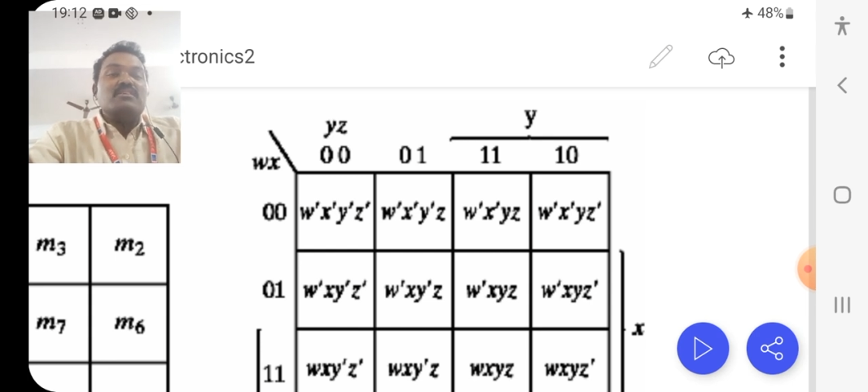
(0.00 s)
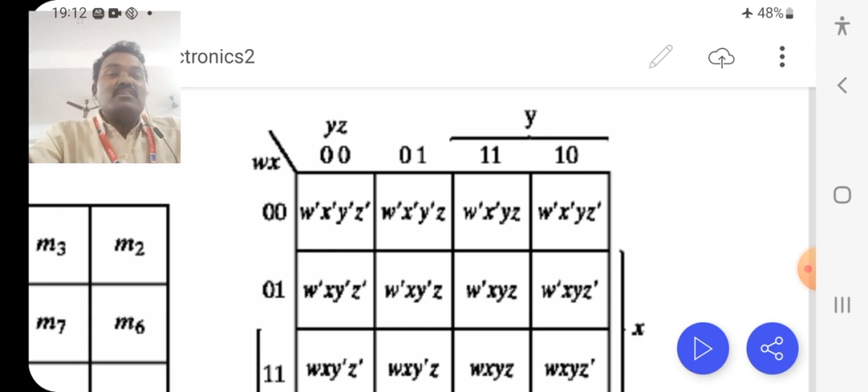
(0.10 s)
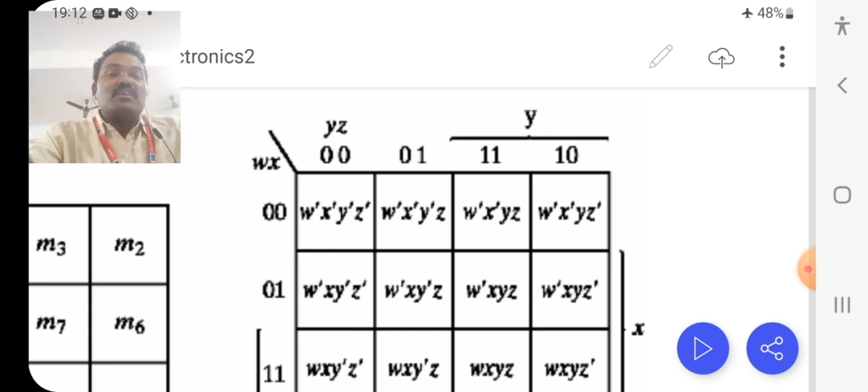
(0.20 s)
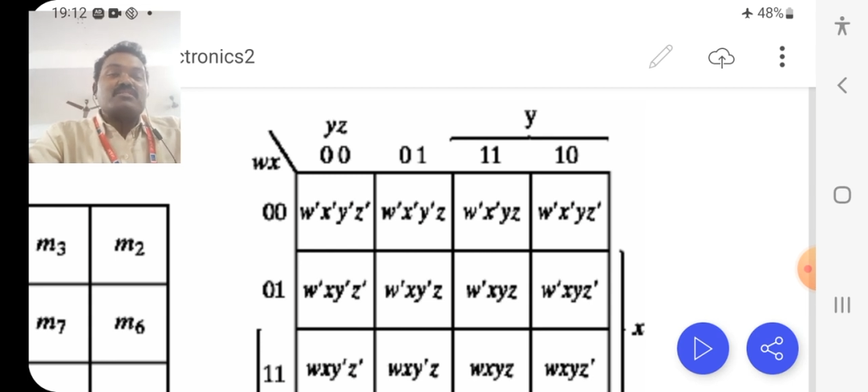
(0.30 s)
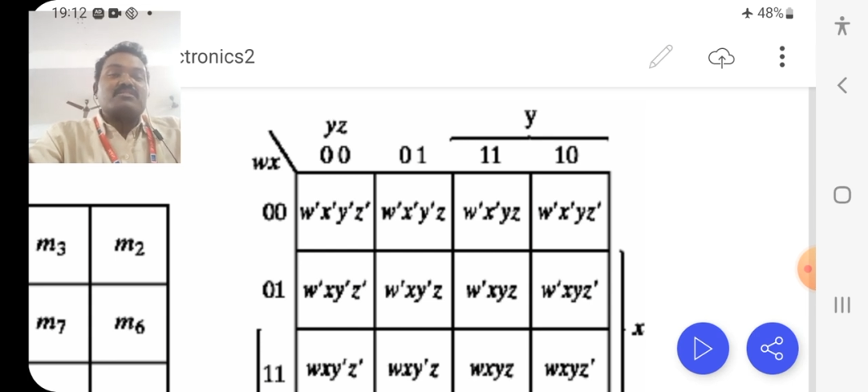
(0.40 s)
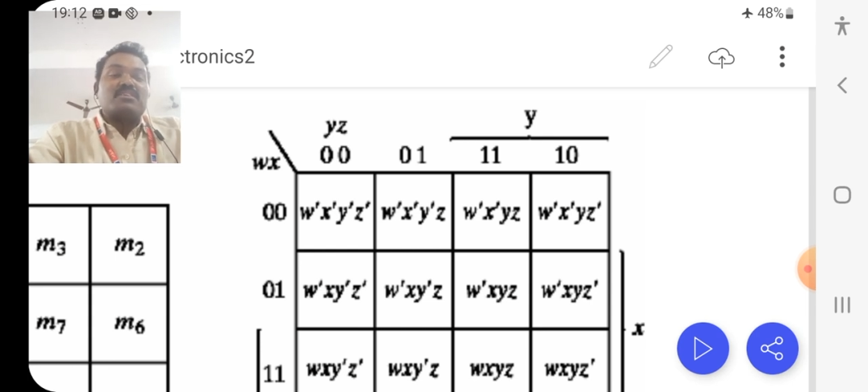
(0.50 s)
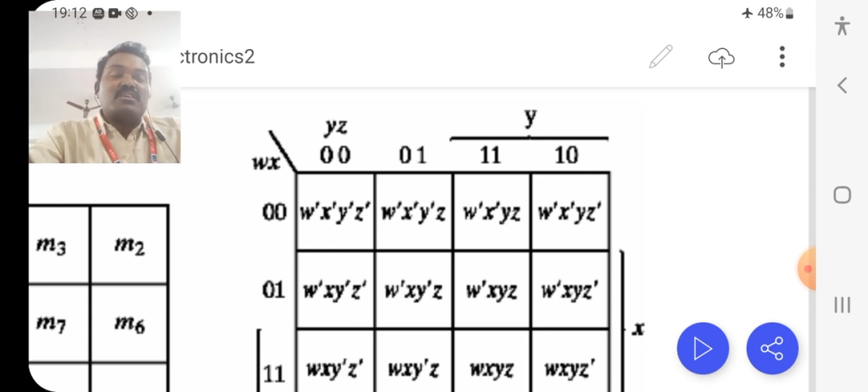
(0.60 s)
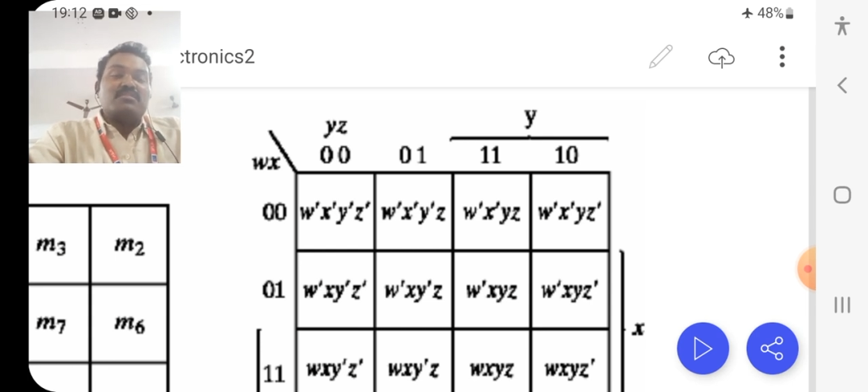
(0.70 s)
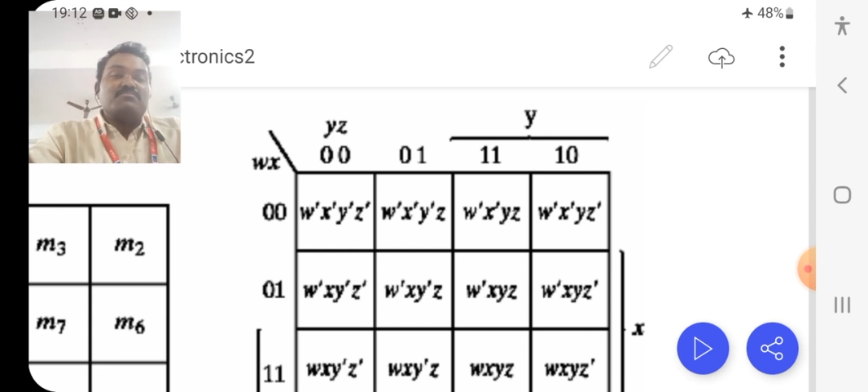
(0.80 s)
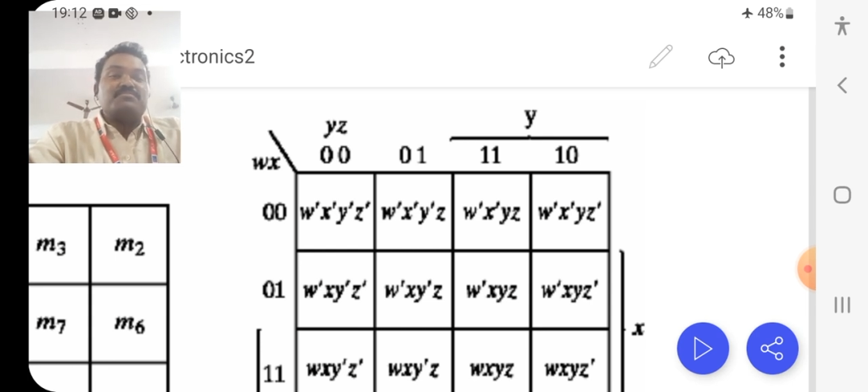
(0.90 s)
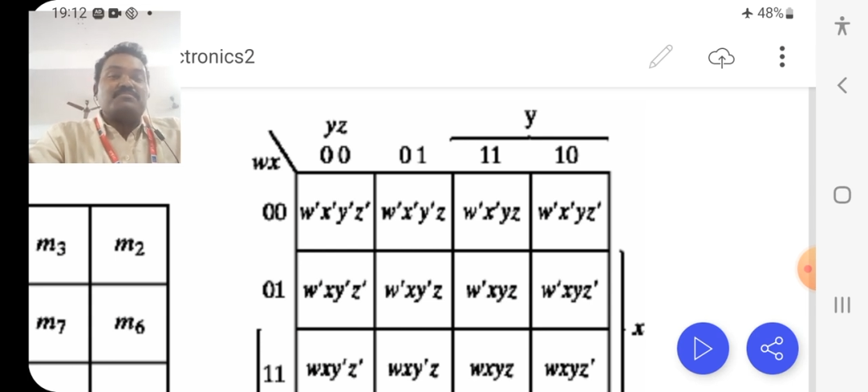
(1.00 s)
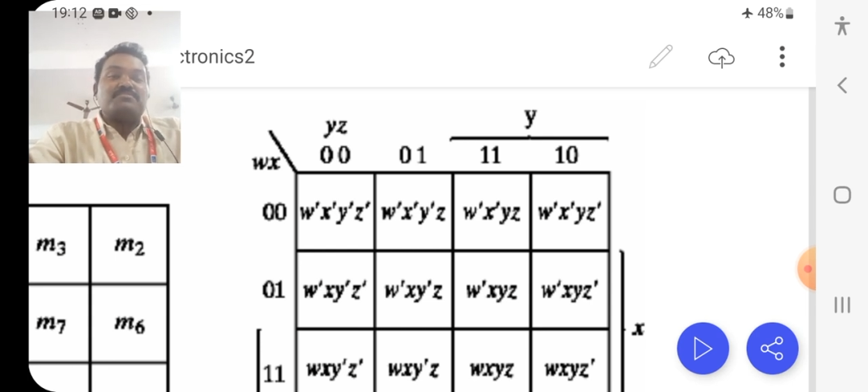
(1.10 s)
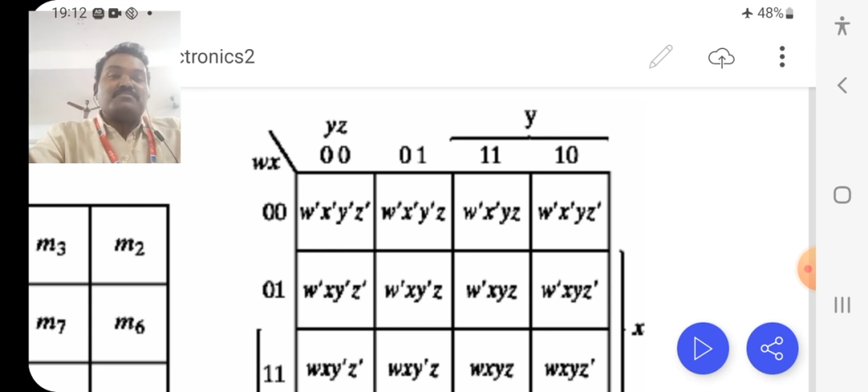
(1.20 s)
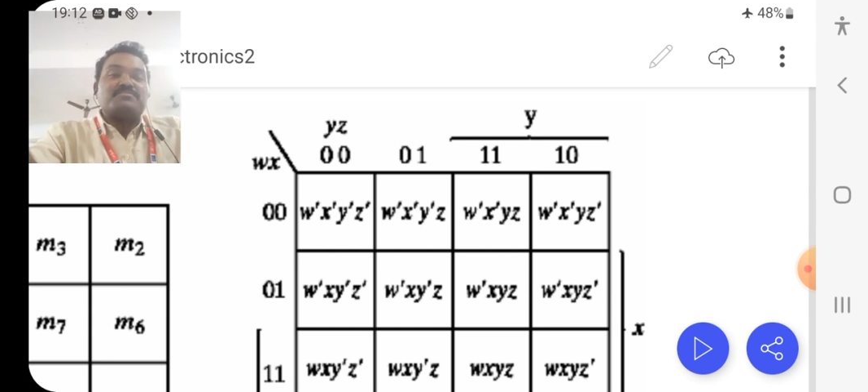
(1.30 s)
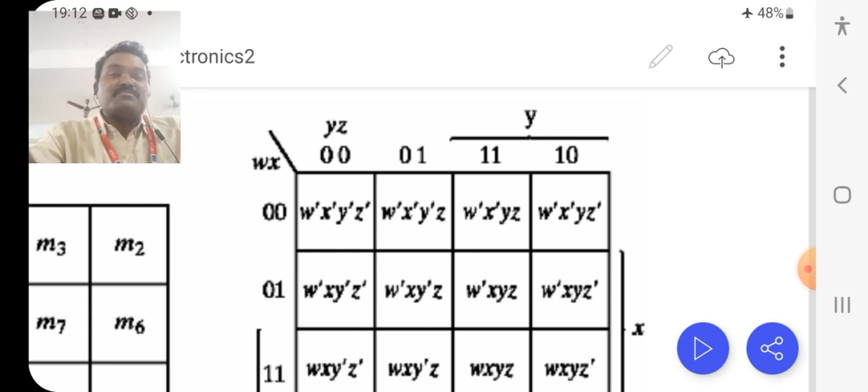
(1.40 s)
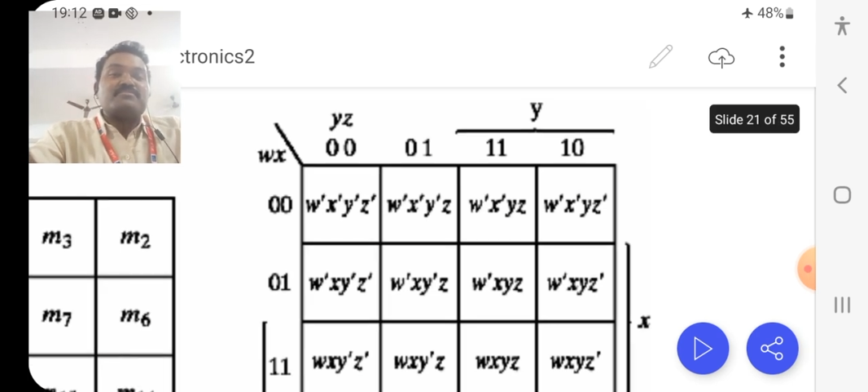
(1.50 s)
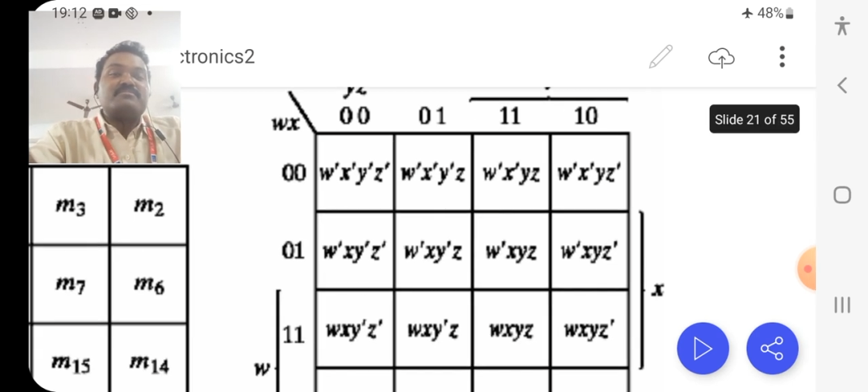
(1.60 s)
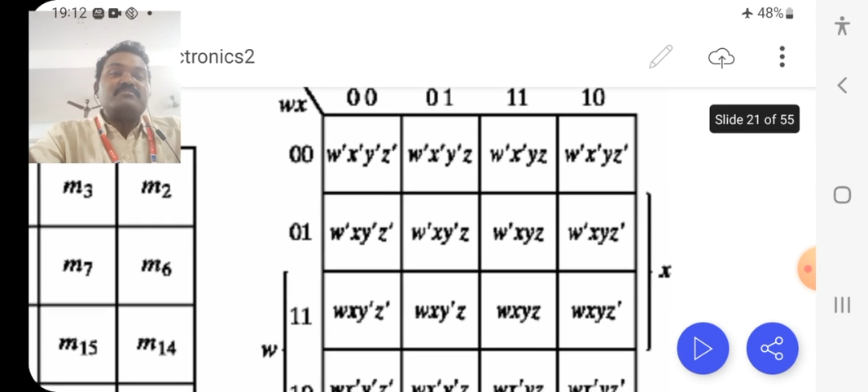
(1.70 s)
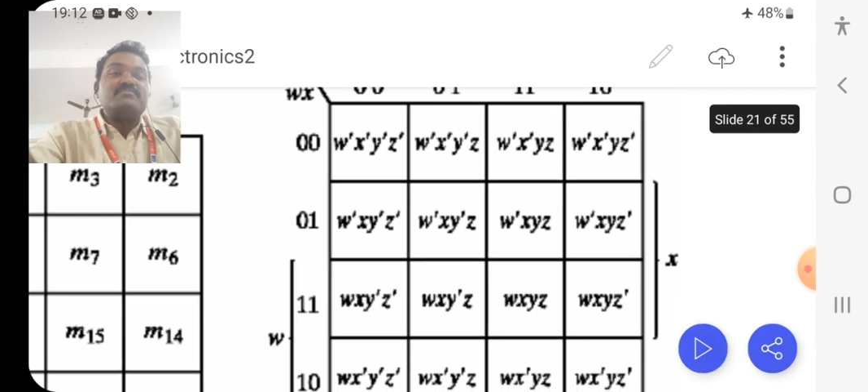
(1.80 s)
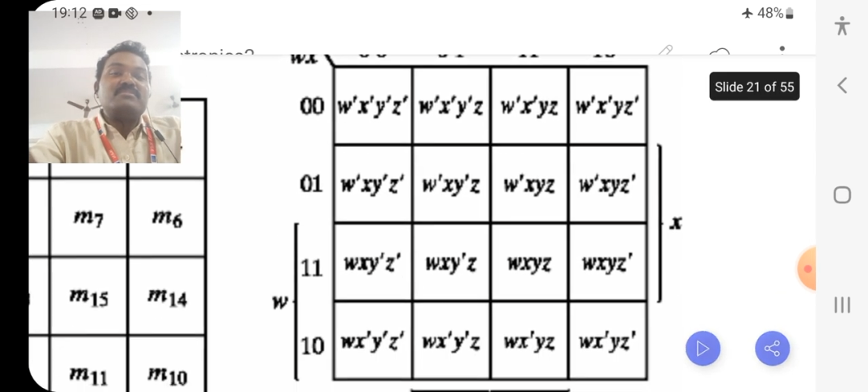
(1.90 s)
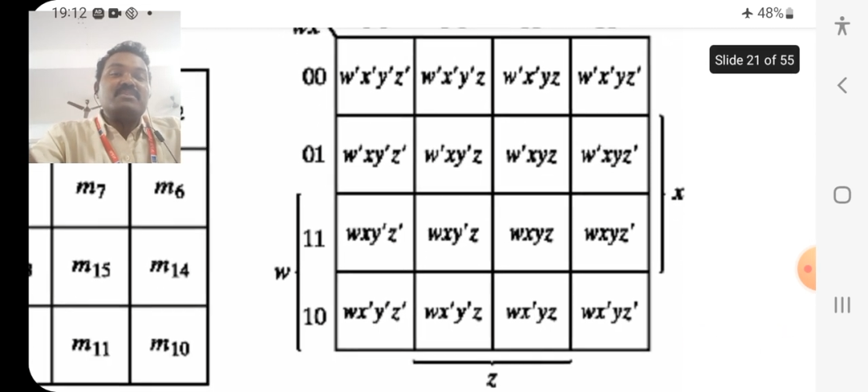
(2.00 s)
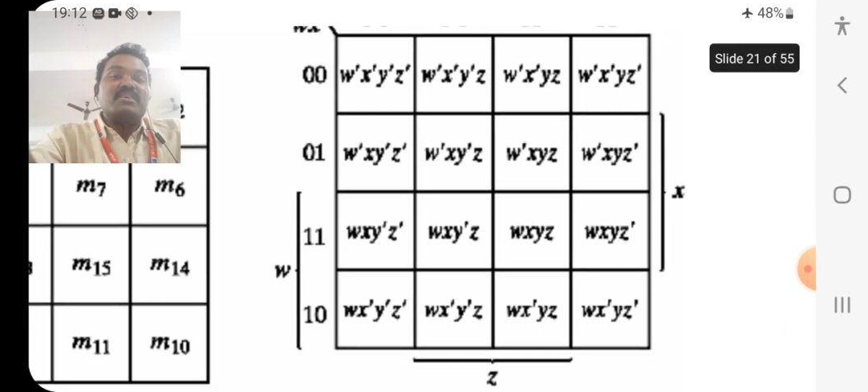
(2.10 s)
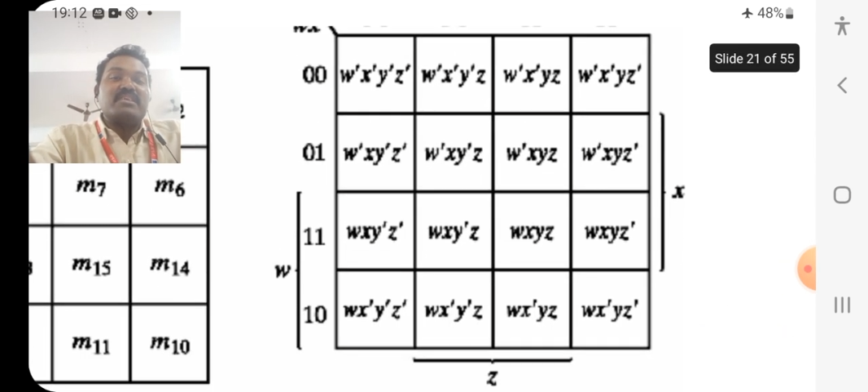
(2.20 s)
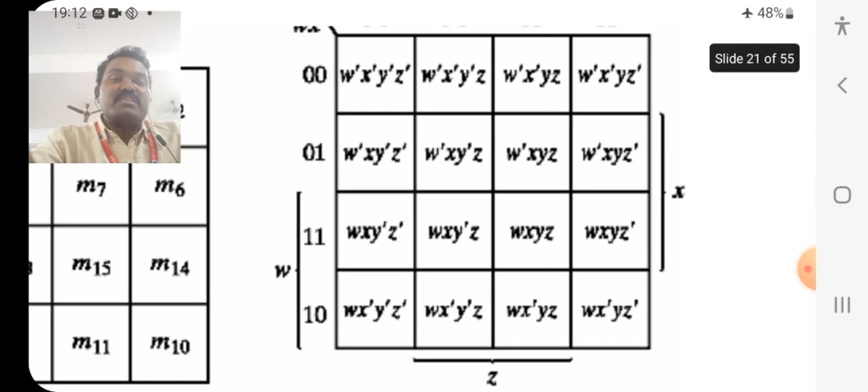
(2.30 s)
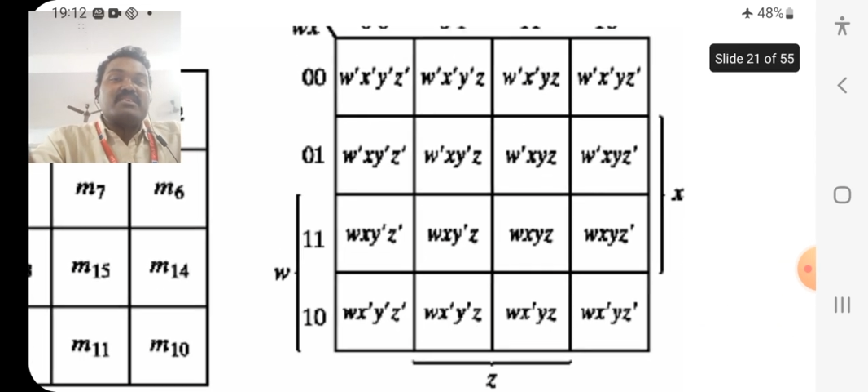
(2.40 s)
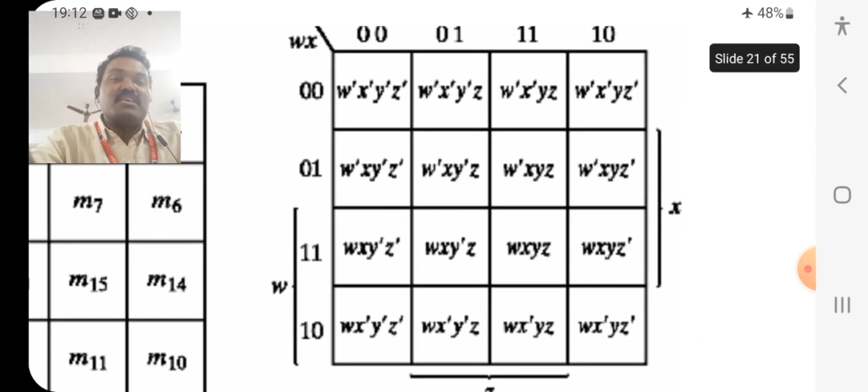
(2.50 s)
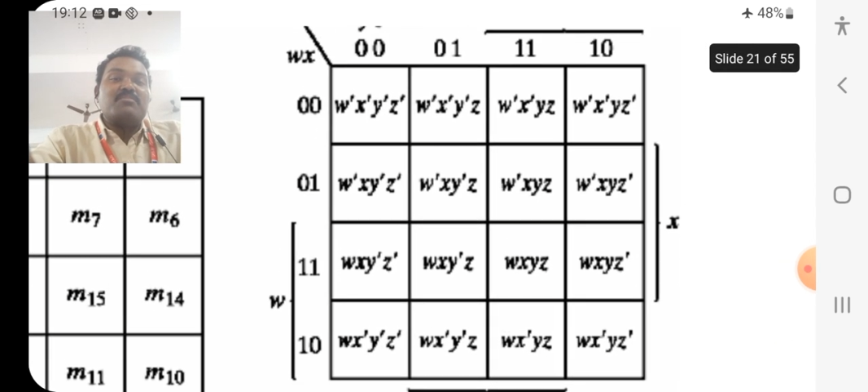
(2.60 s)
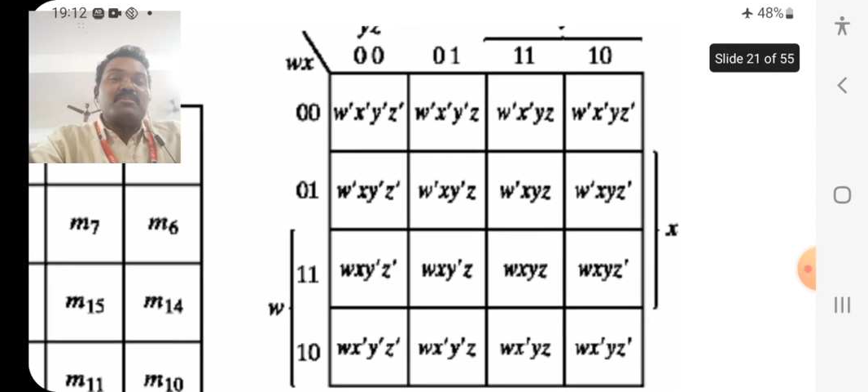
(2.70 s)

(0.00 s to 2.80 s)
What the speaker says: last column. Right. Apply the